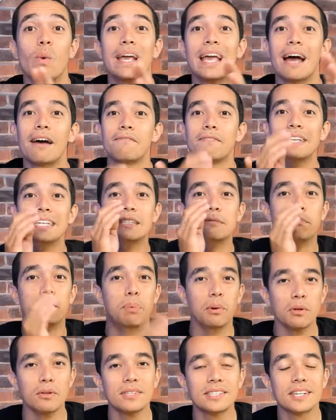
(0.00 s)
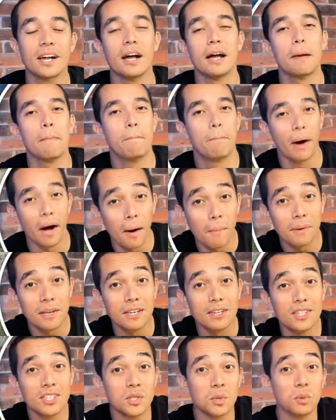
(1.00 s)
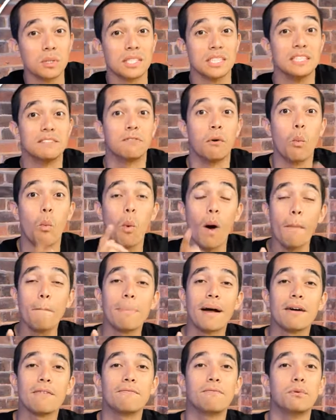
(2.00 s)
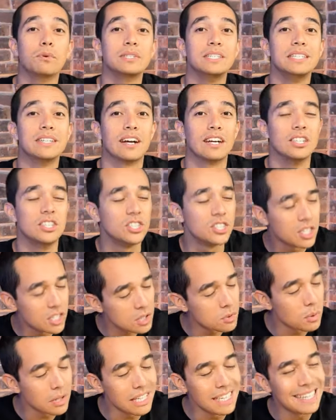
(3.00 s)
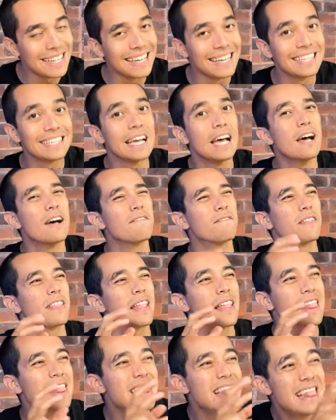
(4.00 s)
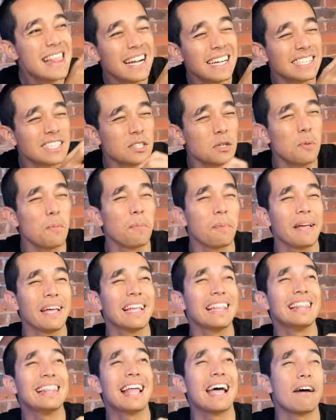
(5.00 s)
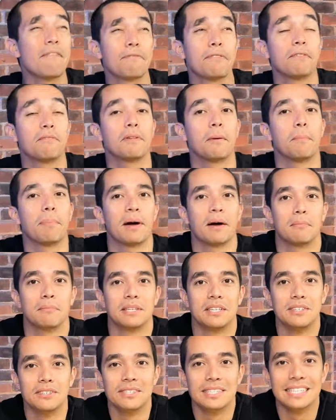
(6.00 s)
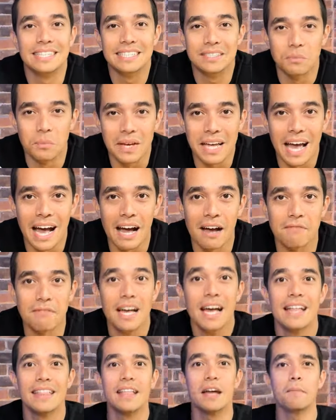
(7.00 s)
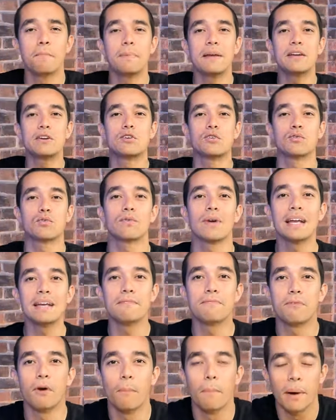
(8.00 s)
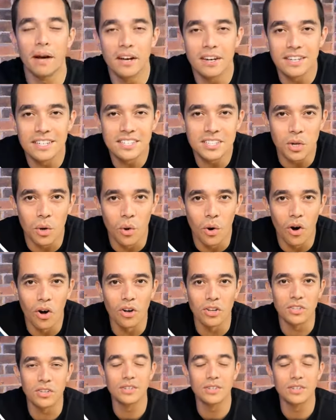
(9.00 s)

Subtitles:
we have these Bullseye barbecue sauces for £1.49, just what you need for the little bit left of the barbecue season we have. They'd be great for burgers or hot